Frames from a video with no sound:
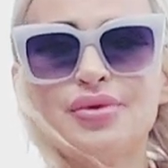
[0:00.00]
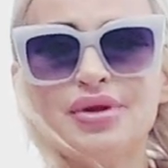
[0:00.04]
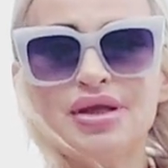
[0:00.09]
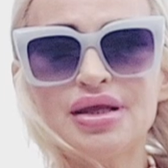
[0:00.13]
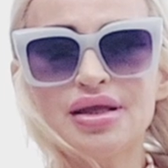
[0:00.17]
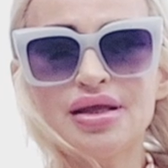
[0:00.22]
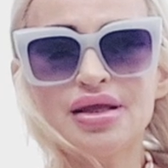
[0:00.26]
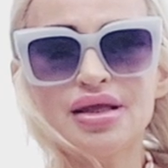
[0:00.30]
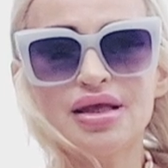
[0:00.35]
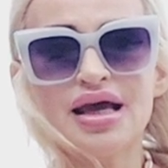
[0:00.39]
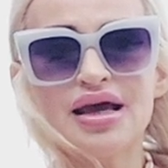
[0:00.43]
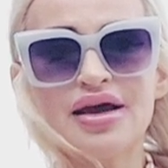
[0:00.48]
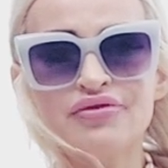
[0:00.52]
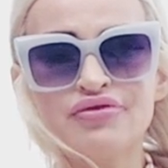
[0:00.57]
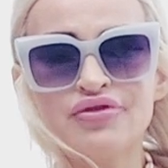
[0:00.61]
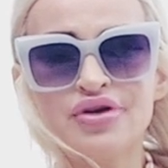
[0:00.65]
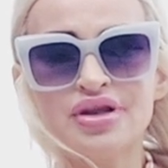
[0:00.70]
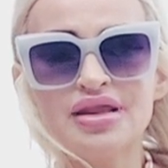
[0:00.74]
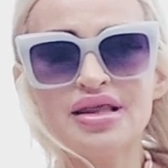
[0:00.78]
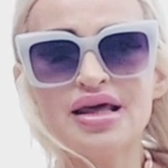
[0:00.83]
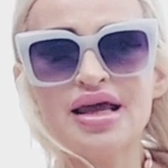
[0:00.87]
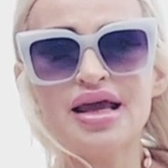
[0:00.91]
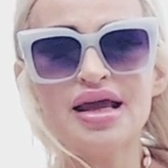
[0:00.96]
be
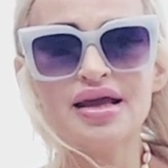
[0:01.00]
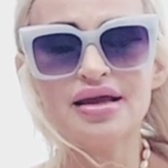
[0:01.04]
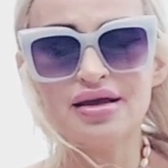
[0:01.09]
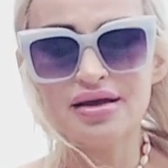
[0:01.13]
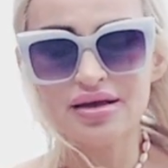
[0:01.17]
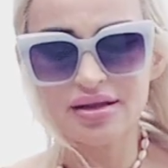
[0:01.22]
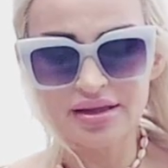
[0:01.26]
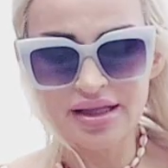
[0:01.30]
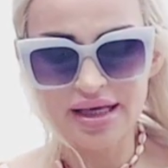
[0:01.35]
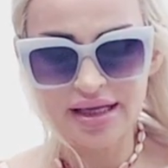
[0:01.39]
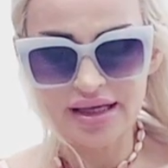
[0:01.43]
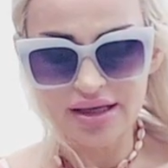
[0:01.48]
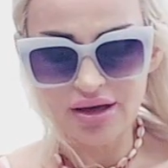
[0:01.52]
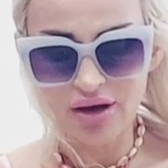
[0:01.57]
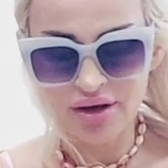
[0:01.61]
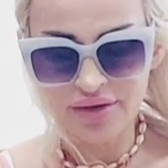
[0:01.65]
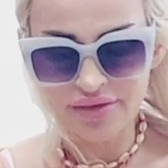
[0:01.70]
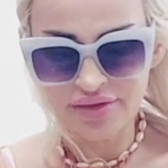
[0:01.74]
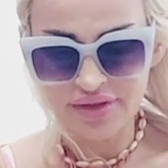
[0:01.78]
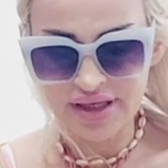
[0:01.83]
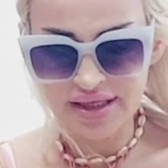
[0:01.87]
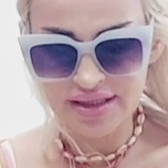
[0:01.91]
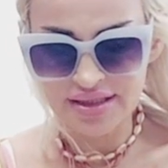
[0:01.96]
everything, like
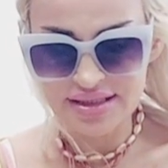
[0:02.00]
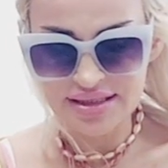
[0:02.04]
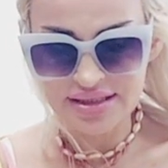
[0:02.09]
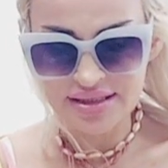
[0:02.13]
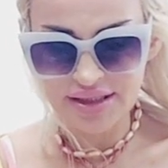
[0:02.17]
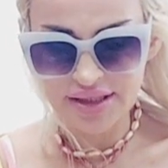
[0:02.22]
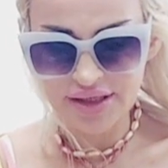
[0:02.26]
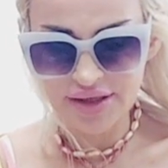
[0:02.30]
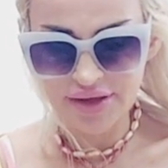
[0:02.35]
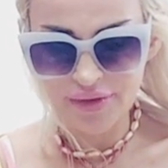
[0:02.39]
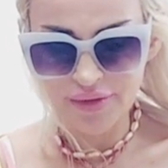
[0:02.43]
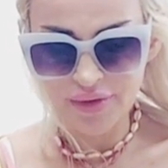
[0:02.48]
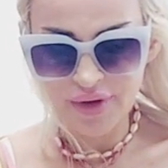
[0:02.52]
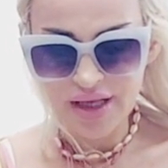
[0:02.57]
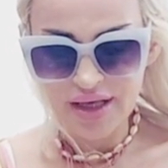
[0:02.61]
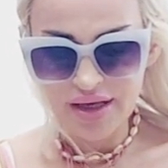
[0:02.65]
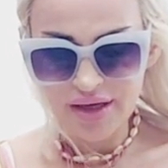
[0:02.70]
all things to you.